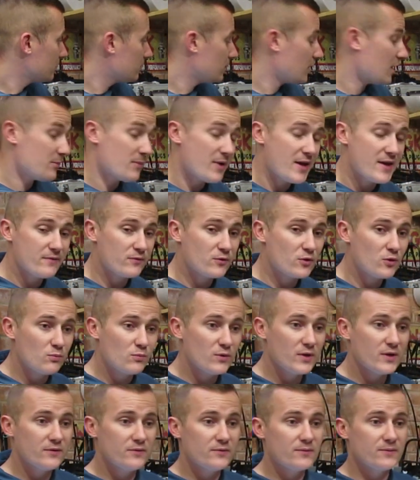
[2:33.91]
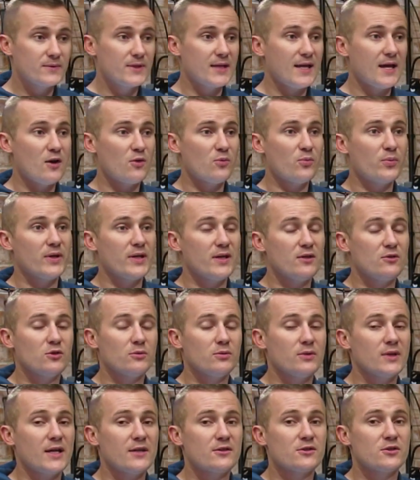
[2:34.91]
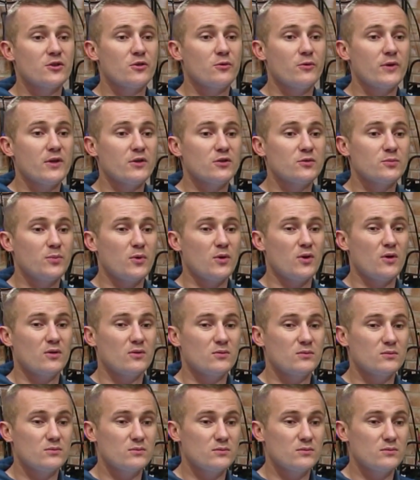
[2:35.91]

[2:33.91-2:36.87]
It may have come with the LP 882 wheels, but